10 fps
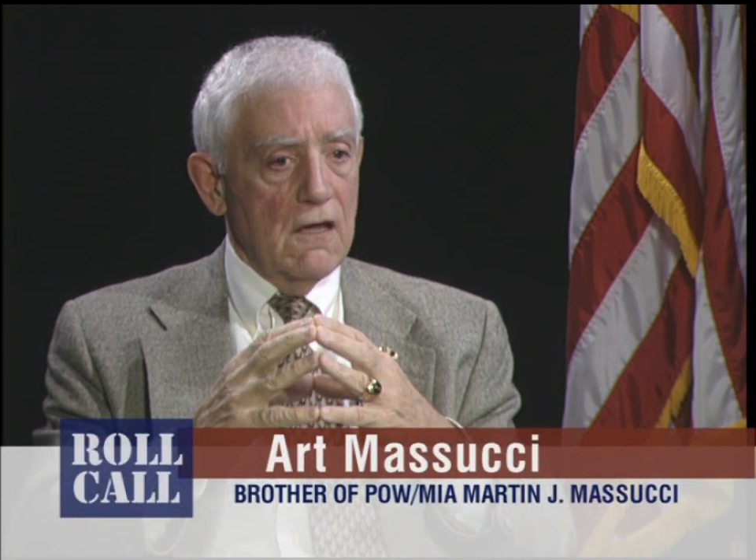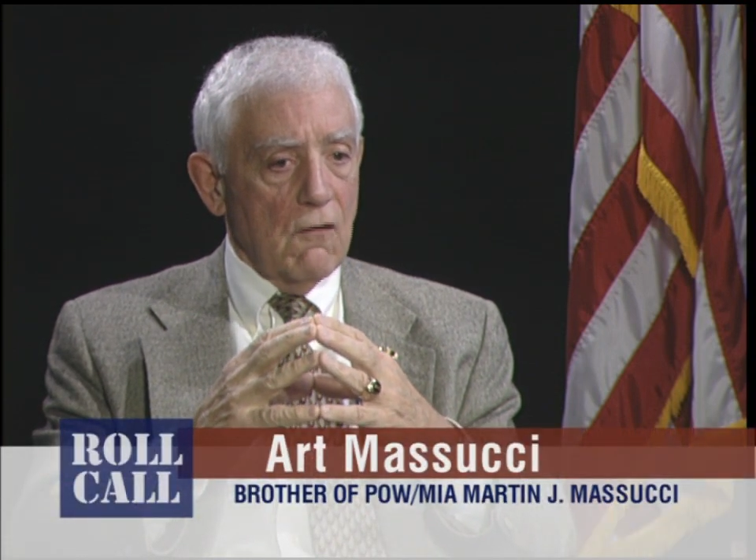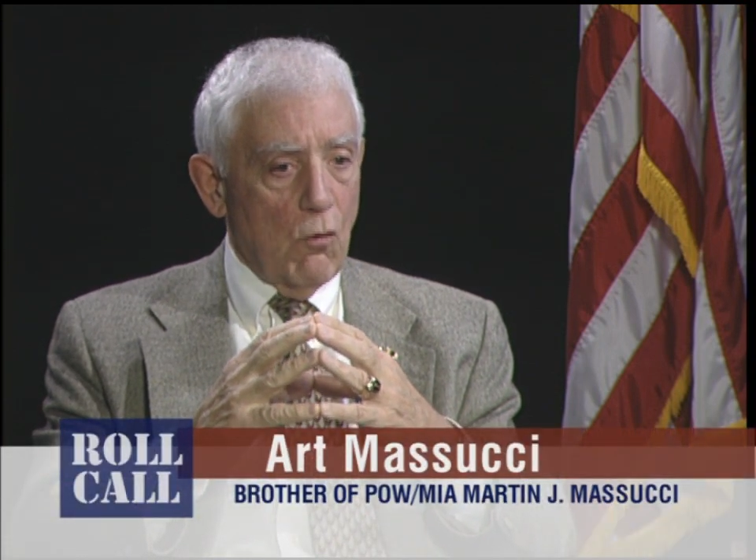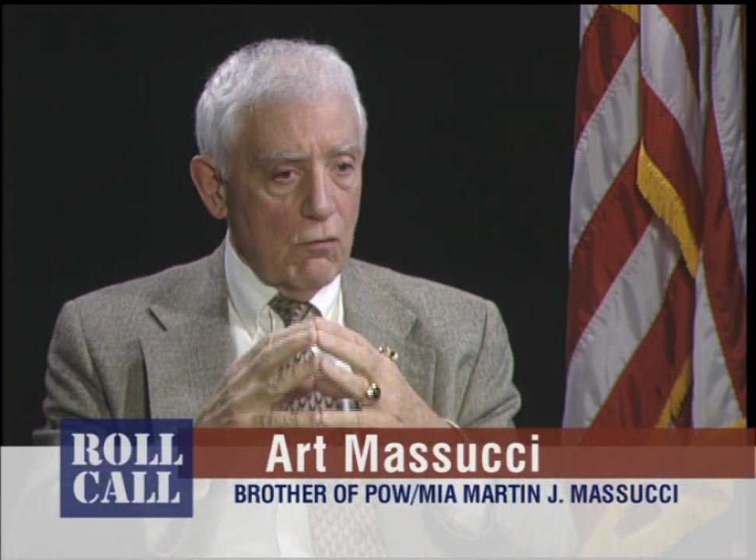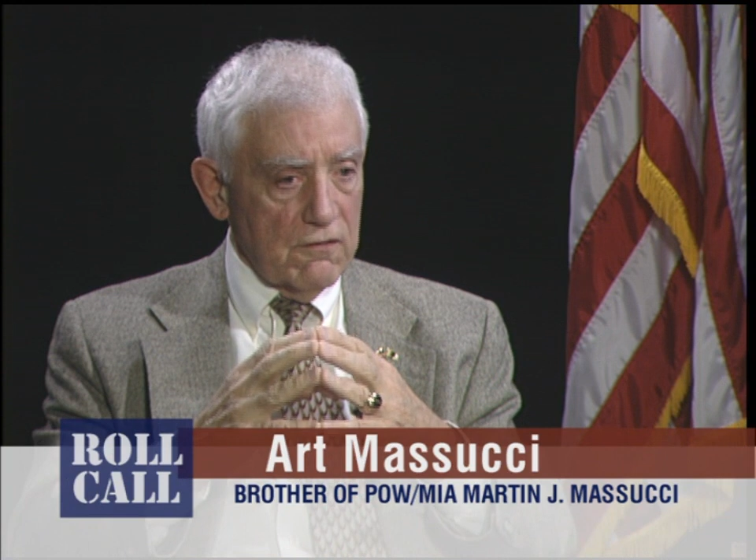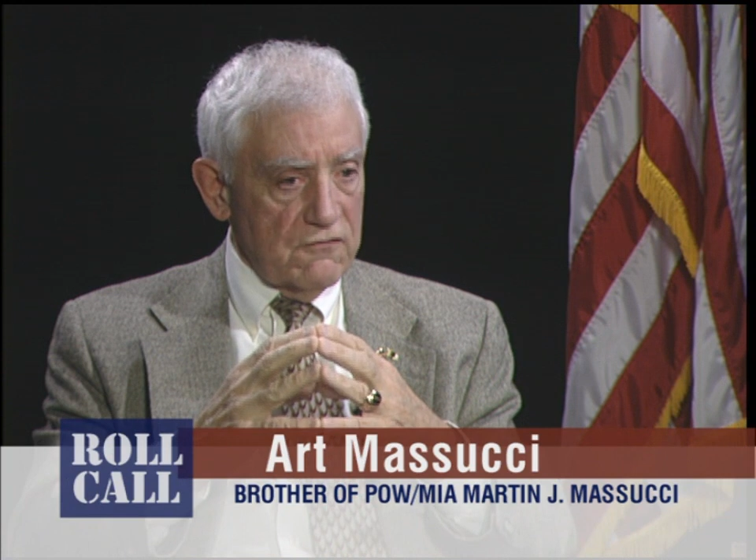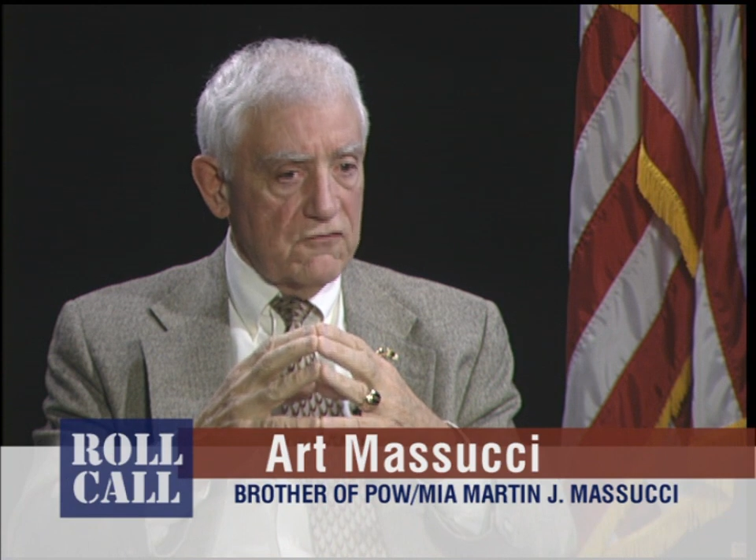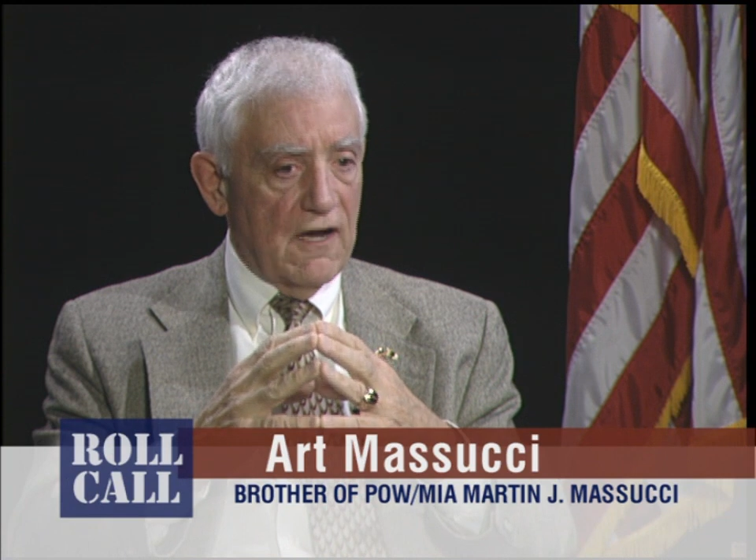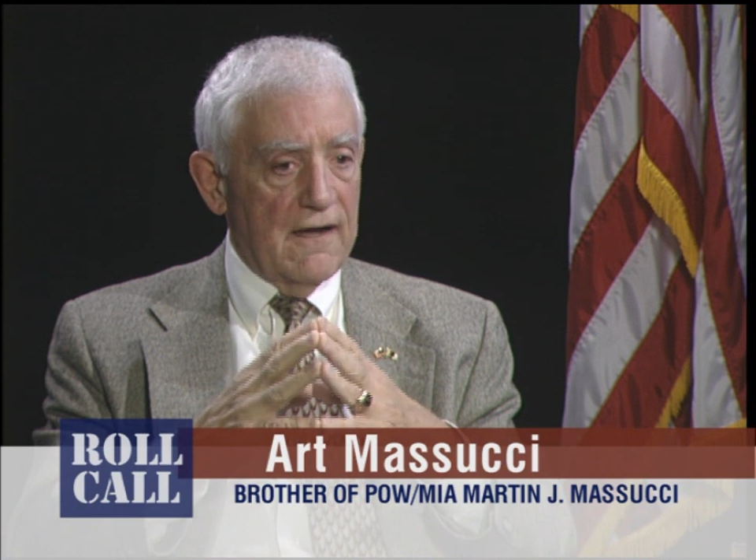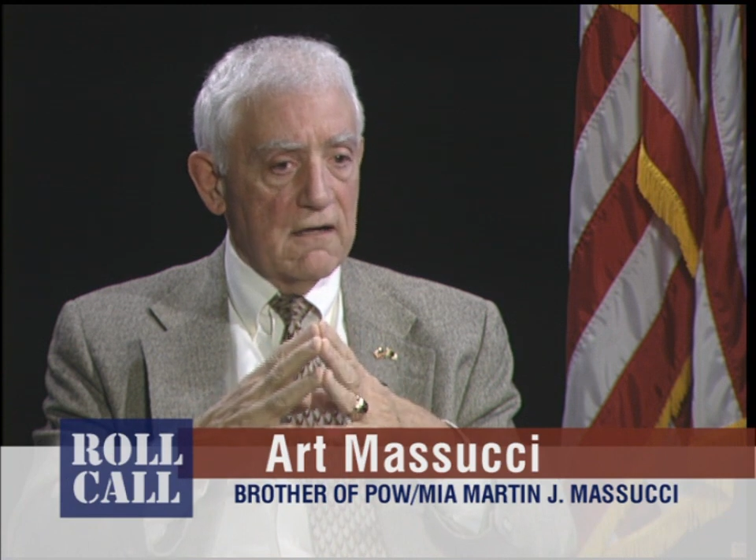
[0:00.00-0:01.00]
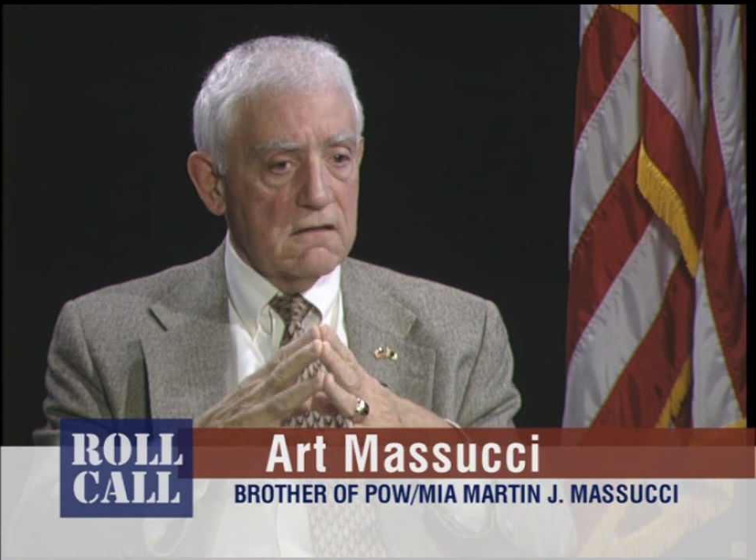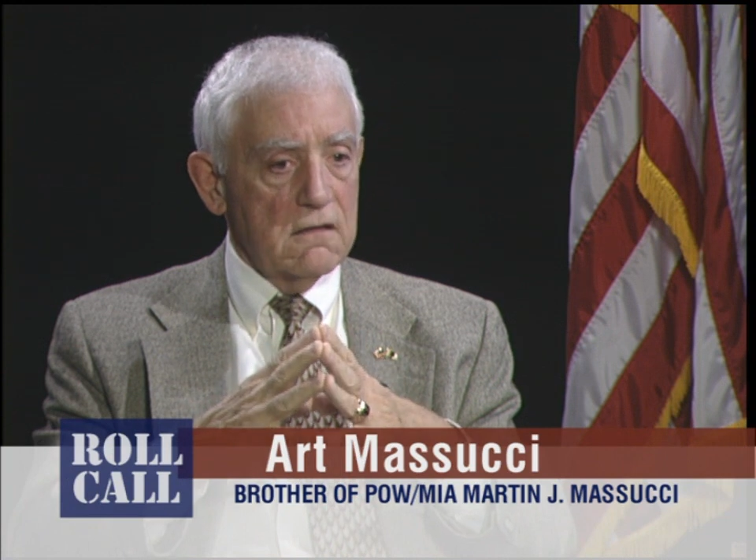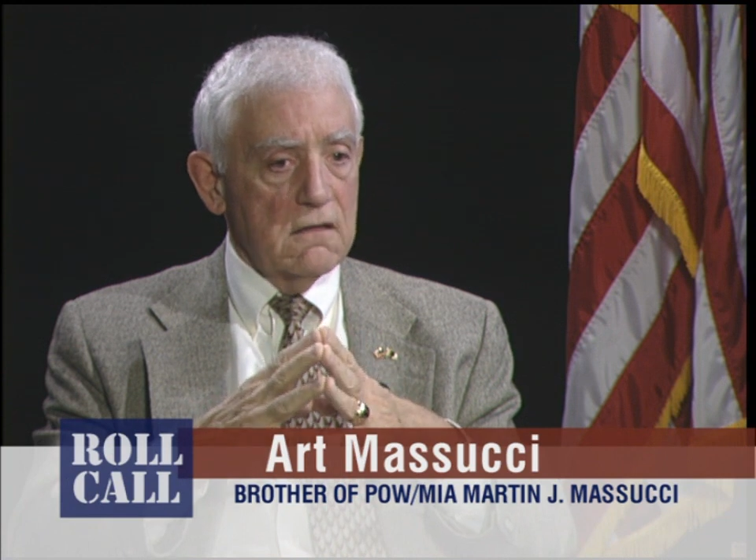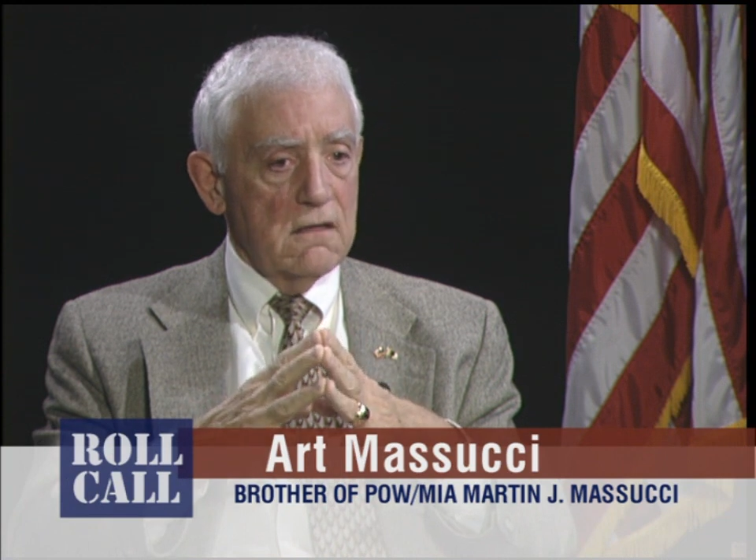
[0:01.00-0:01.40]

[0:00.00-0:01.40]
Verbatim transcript: oldest child,